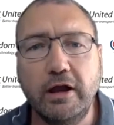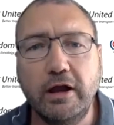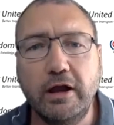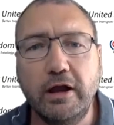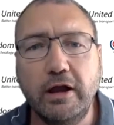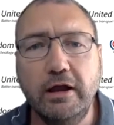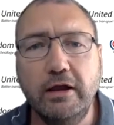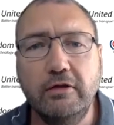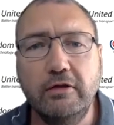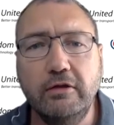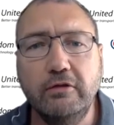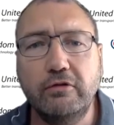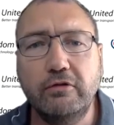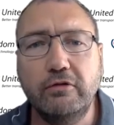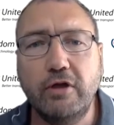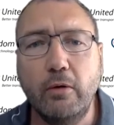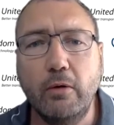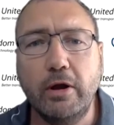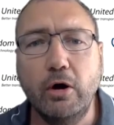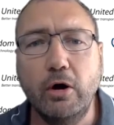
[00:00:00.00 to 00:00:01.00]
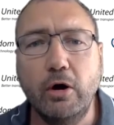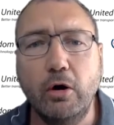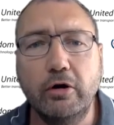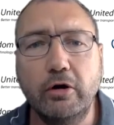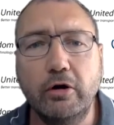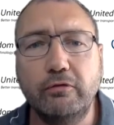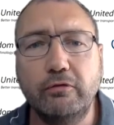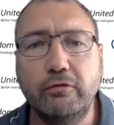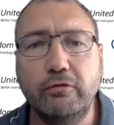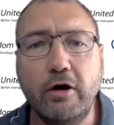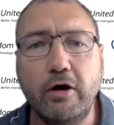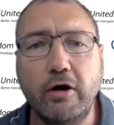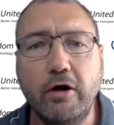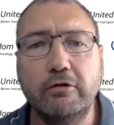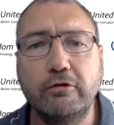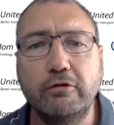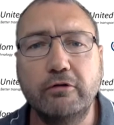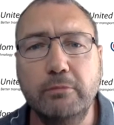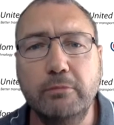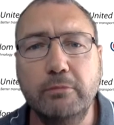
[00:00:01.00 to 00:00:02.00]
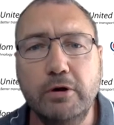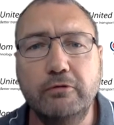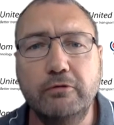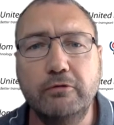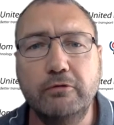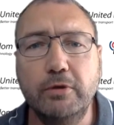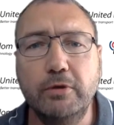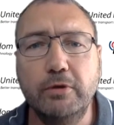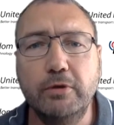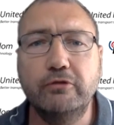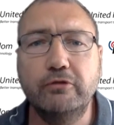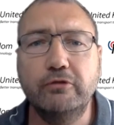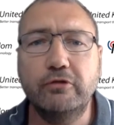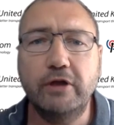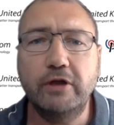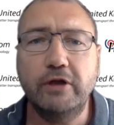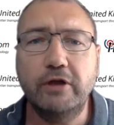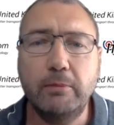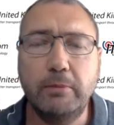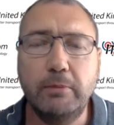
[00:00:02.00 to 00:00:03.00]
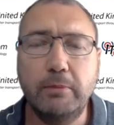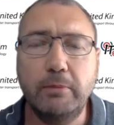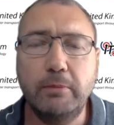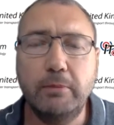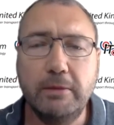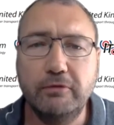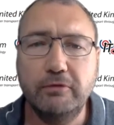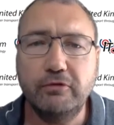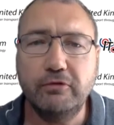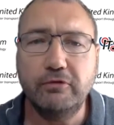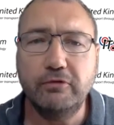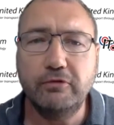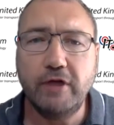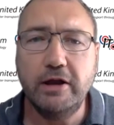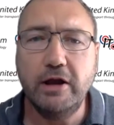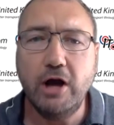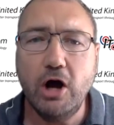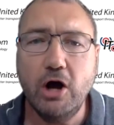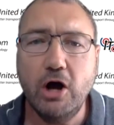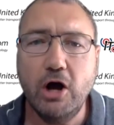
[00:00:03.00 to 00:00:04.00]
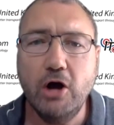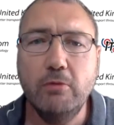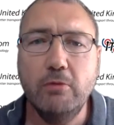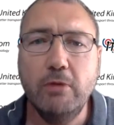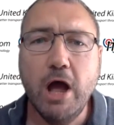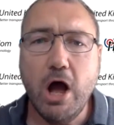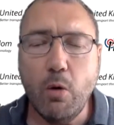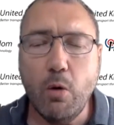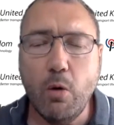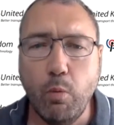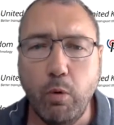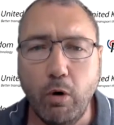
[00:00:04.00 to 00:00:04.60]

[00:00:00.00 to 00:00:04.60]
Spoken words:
is going on as far as movement and how people have stayed at home